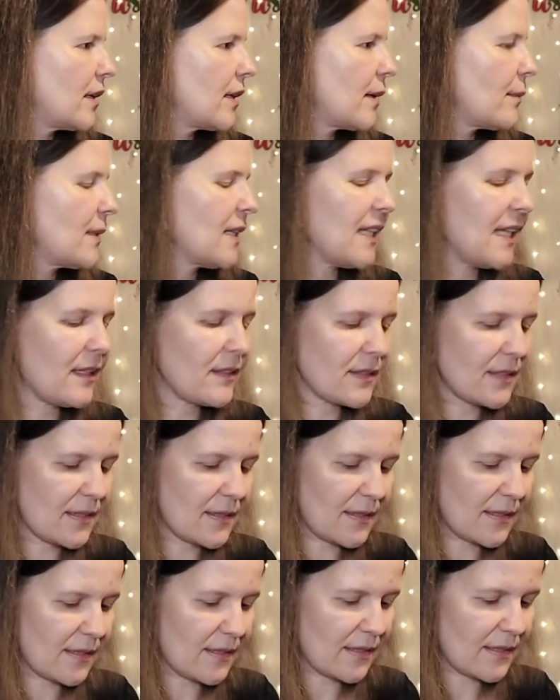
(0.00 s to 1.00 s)
How many
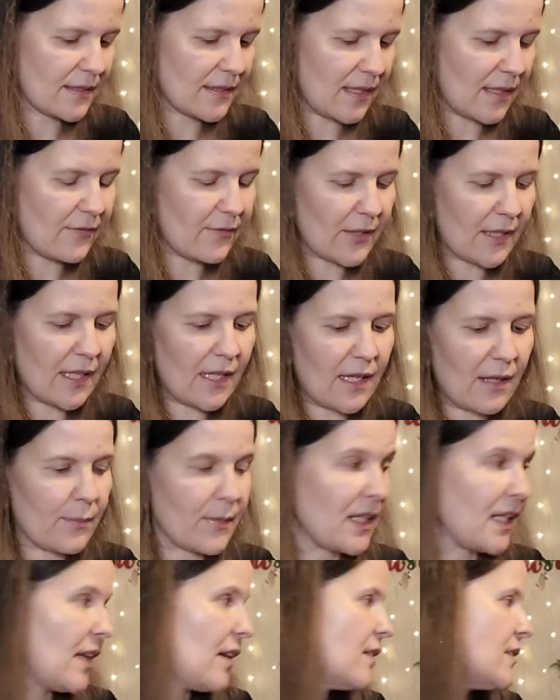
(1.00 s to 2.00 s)
ounces is this? I forget how
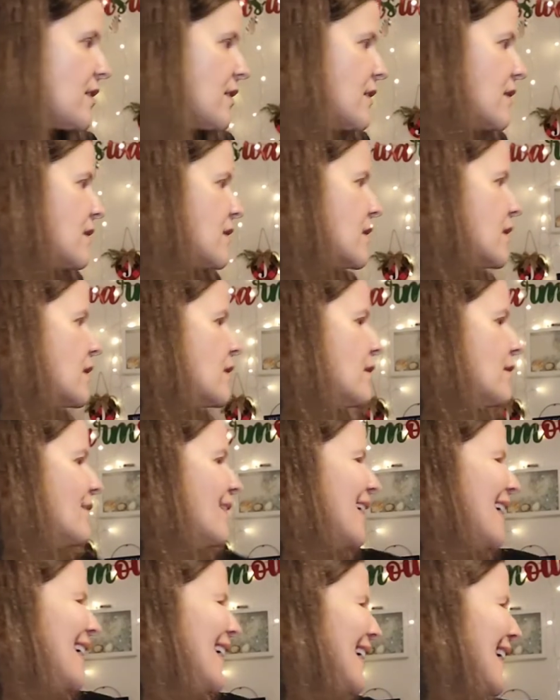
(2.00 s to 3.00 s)
many ounces.
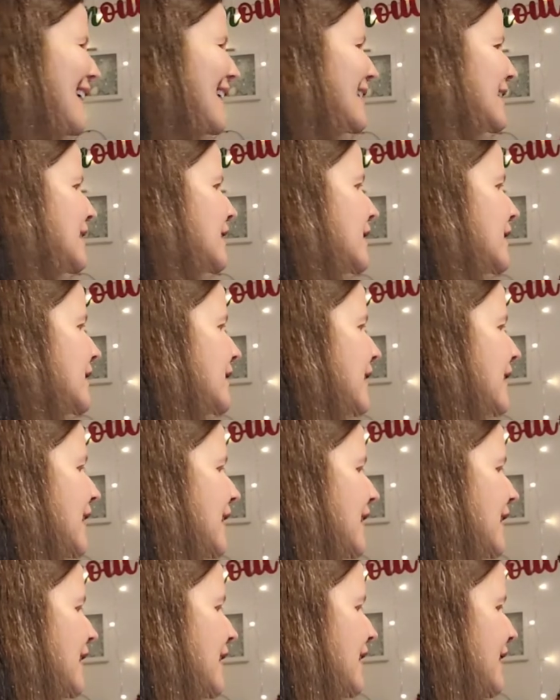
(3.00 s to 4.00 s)
Ah.
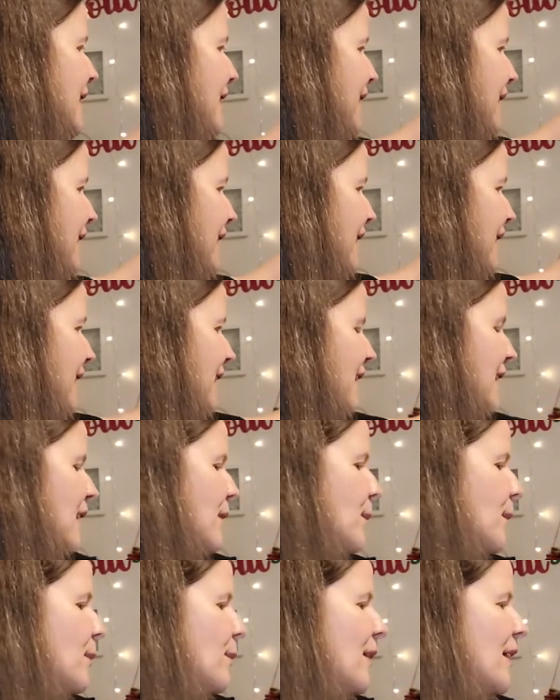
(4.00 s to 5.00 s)
Hey,
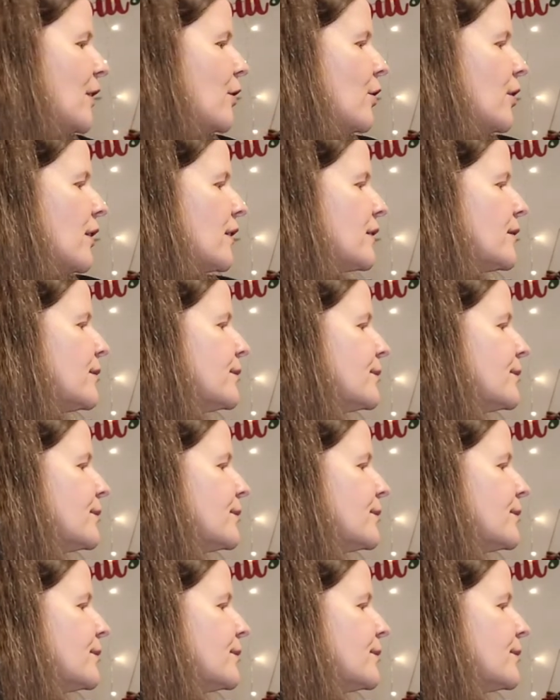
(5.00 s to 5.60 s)
give me my card.